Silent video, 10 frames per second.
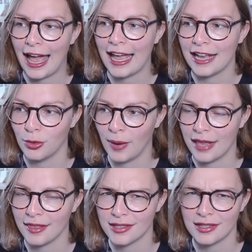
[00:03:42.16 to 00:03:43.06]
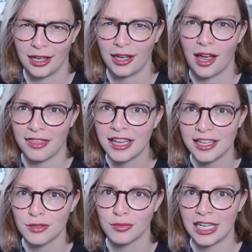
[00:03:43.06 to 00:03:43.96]
in a way that's, like, I
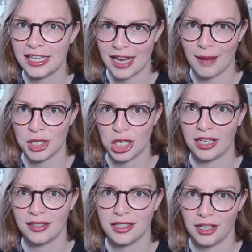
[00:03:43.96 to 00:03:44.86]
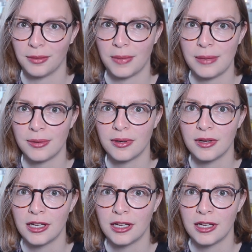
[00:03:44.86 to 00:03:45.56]
think is really damaging to young people.